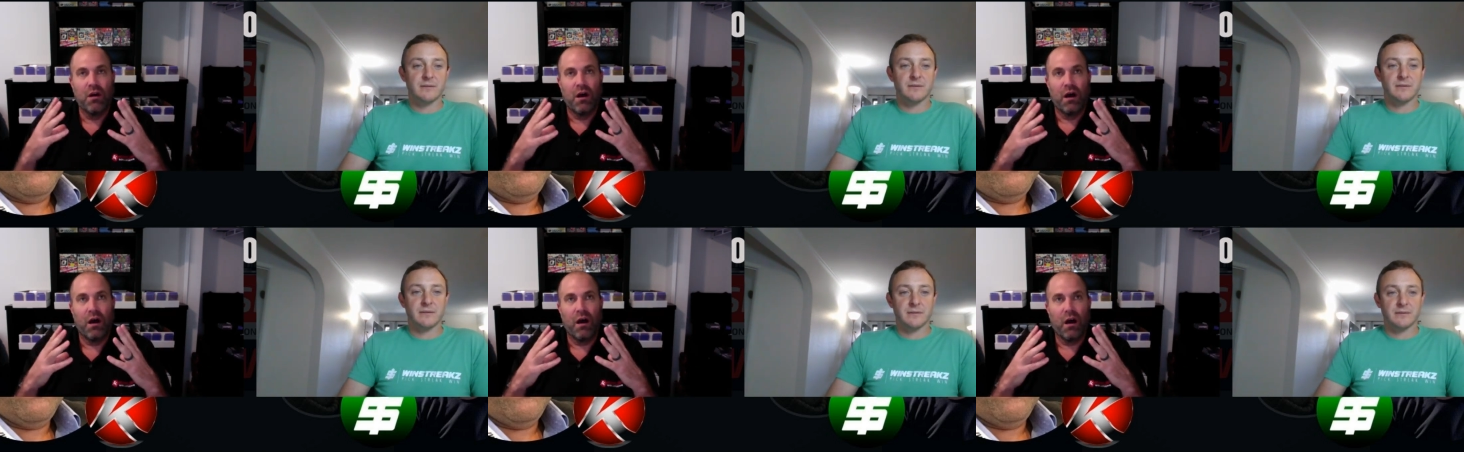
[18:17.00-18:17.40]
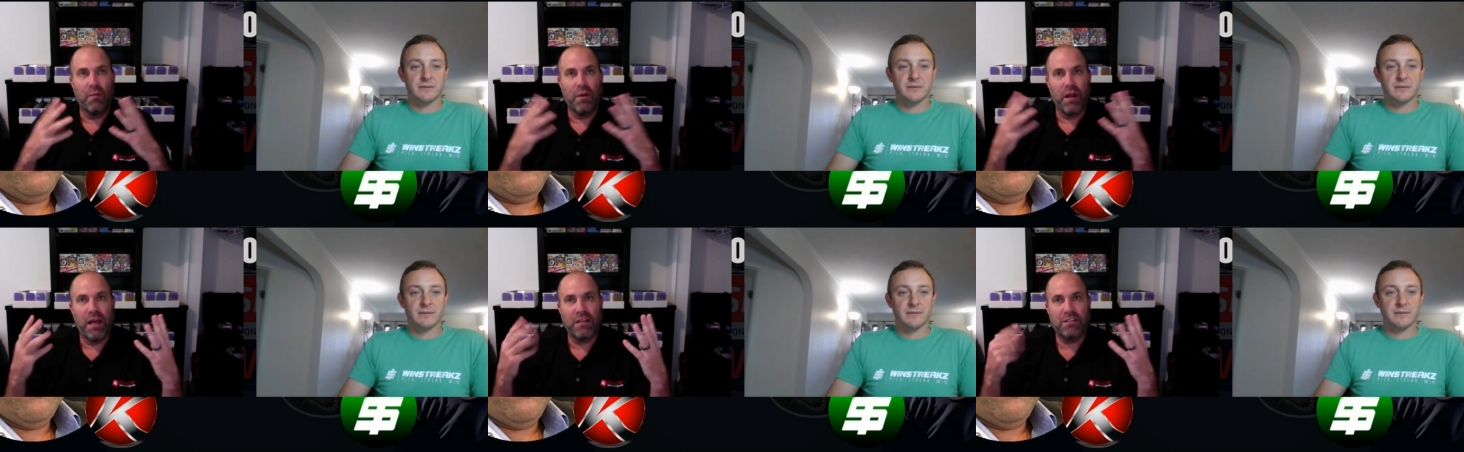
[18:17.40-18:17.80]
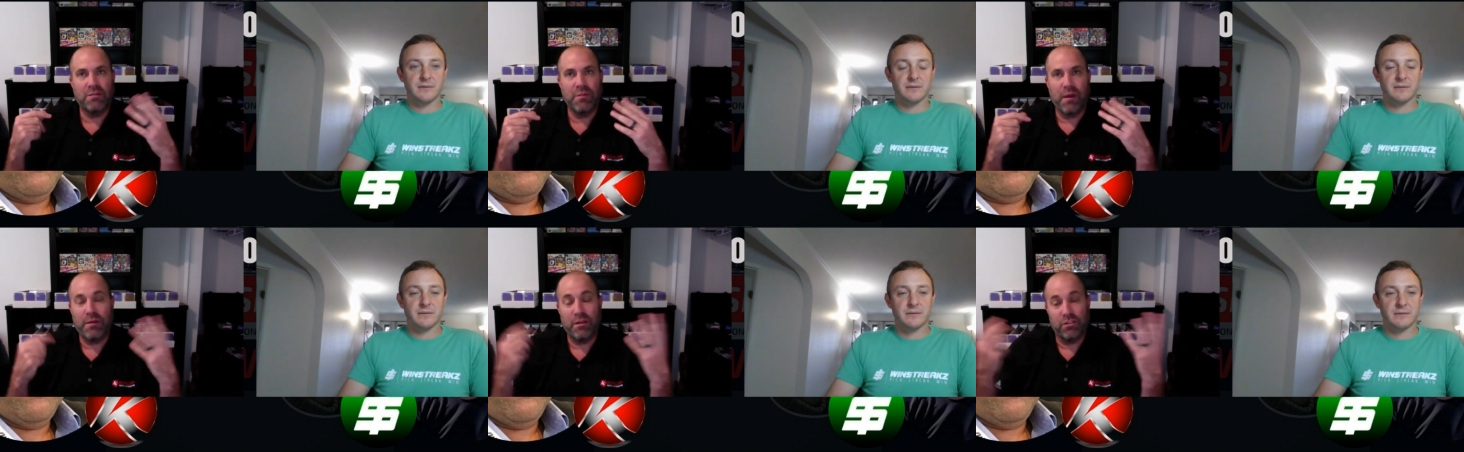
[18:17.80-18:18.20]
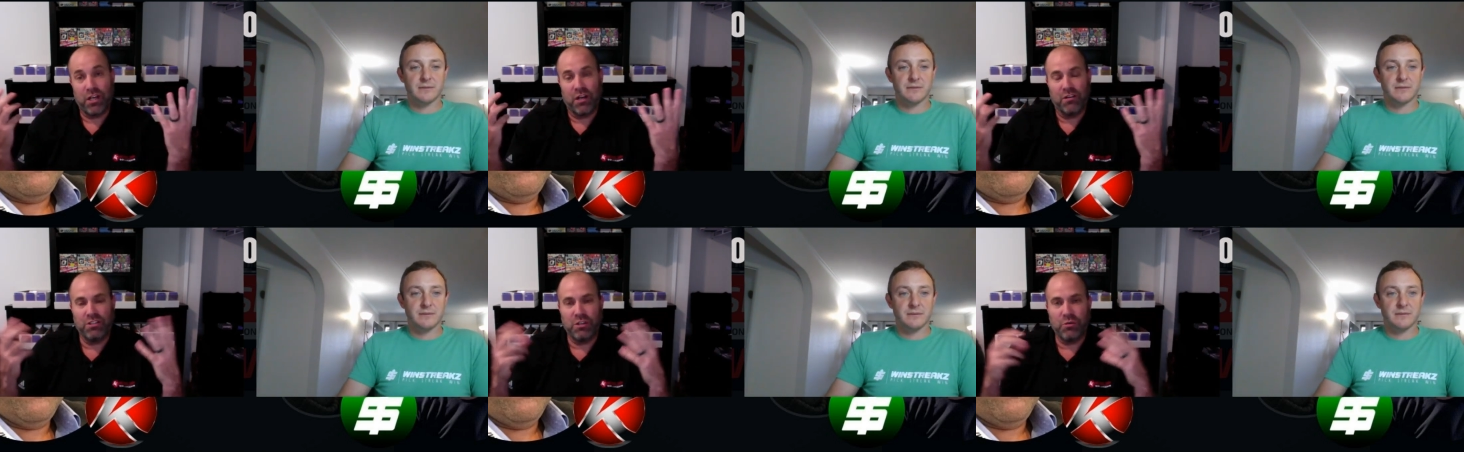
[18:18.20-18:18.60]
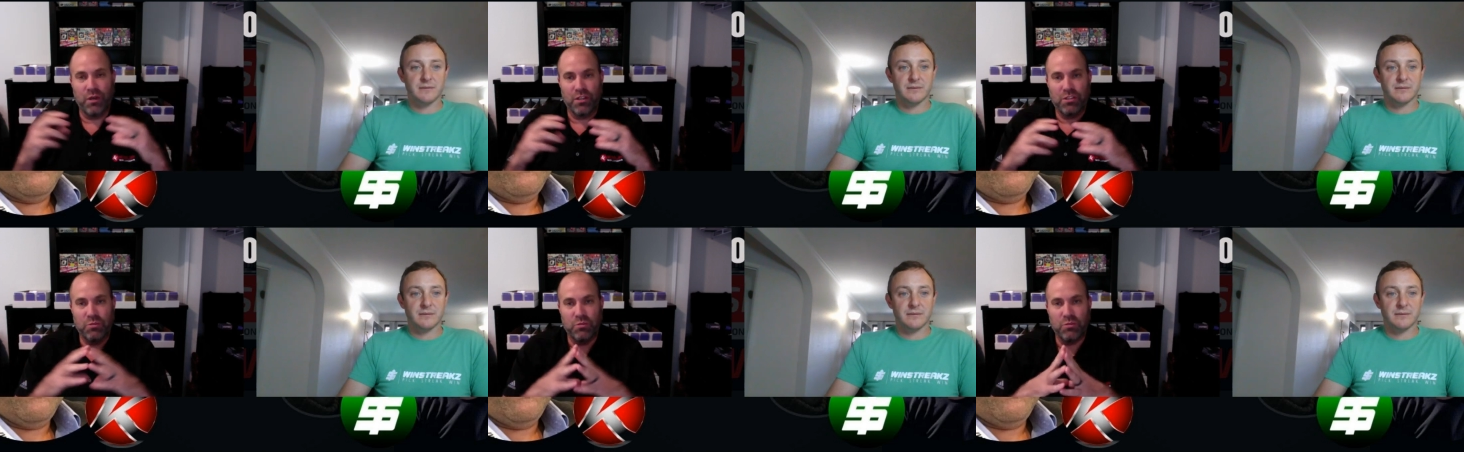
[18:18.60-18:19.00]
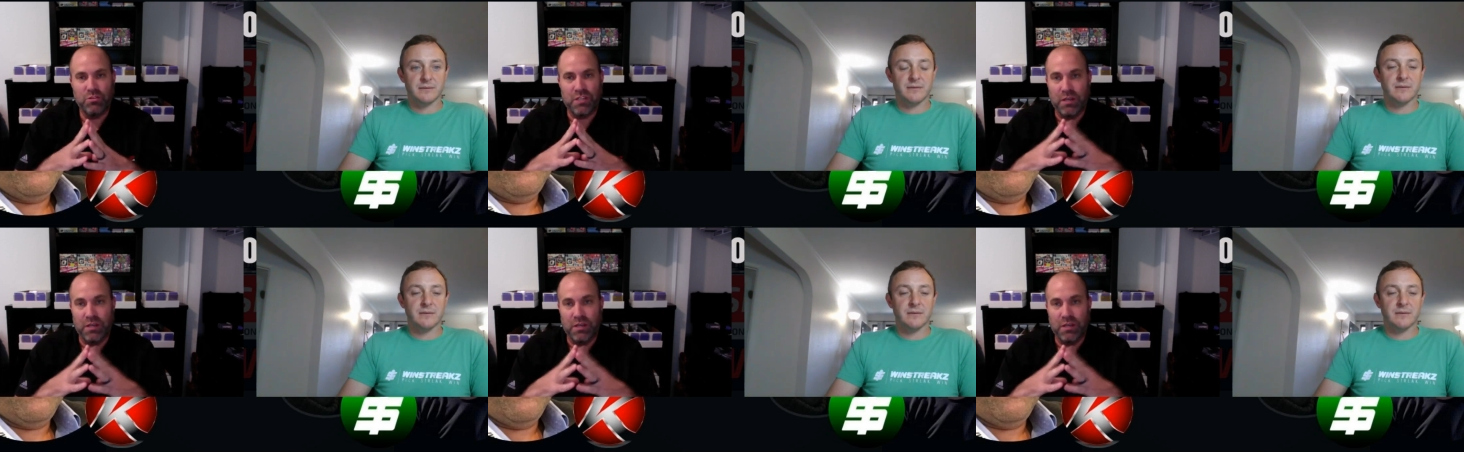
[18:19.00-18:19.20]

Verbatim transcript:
Speaker 1: uh, I'm going to ask you maybe a challenging question. We'll see.